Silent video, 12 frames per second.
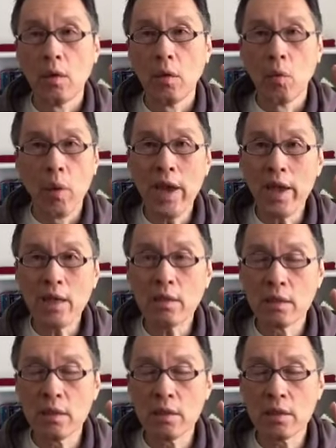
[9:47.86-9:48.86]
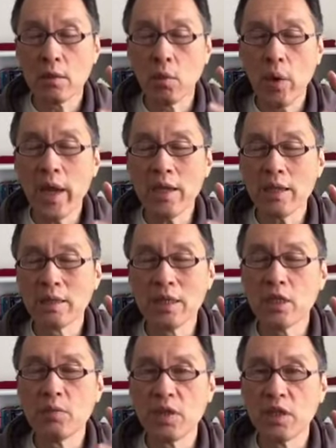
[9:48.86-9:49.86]
where is
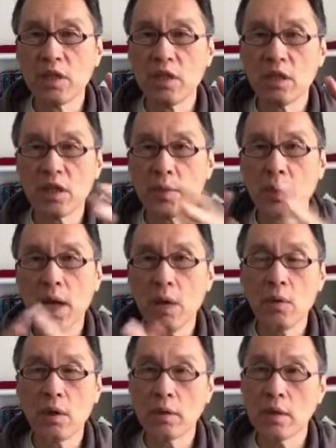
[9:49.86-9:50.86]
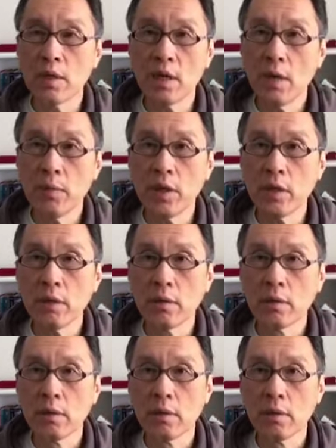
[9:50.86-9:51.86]
this mysterious power thing come in?
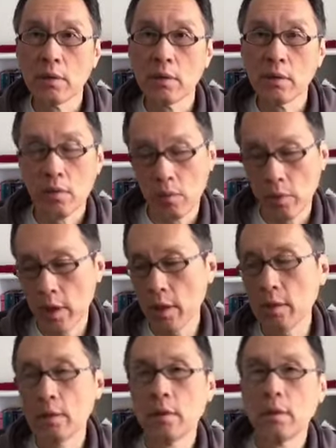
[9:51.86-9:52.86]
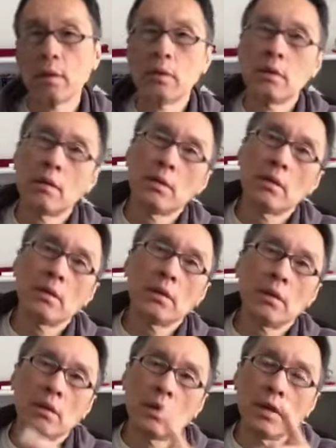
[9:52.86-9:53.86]
Well,
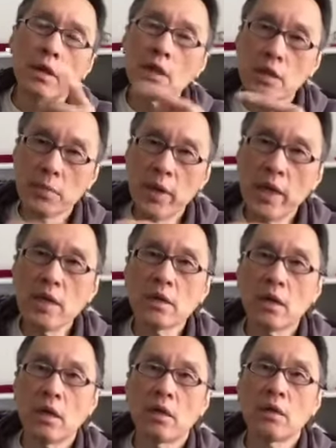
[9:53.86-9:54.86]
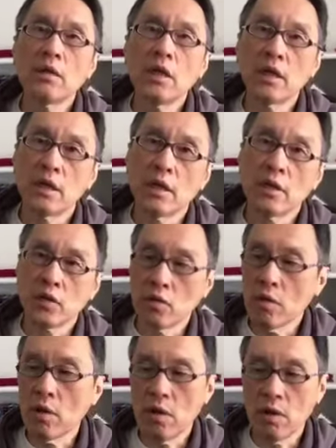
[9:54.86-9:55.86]
it is based on a
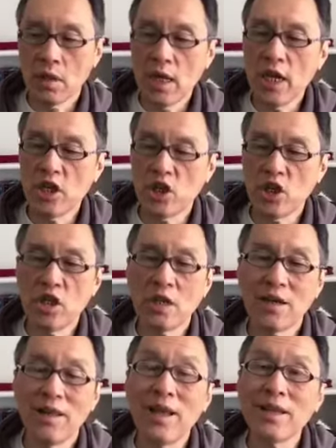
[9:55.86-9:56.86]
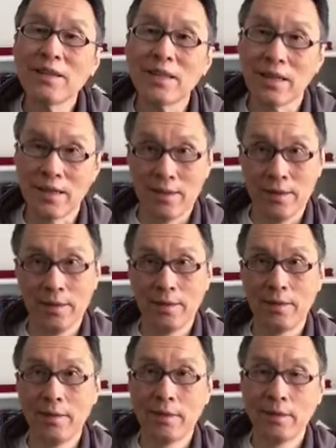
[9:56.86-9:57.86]
so-called Tai Chi classic,
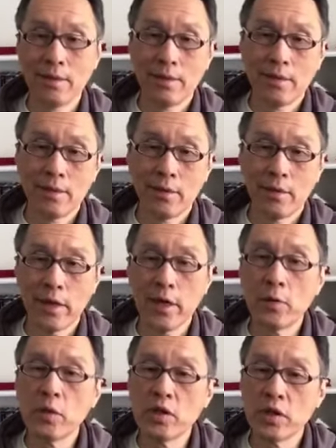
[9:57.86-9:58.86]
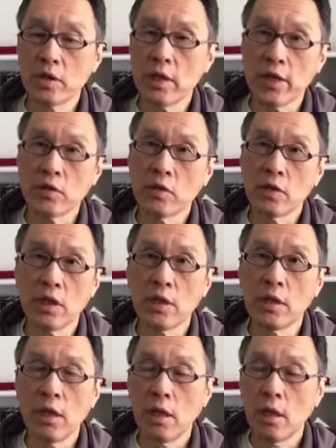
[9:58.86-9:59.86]
okay, which is
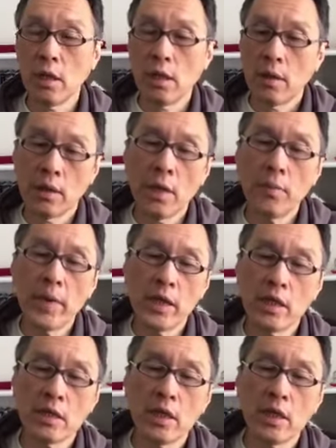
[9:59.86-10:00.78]
actually there are many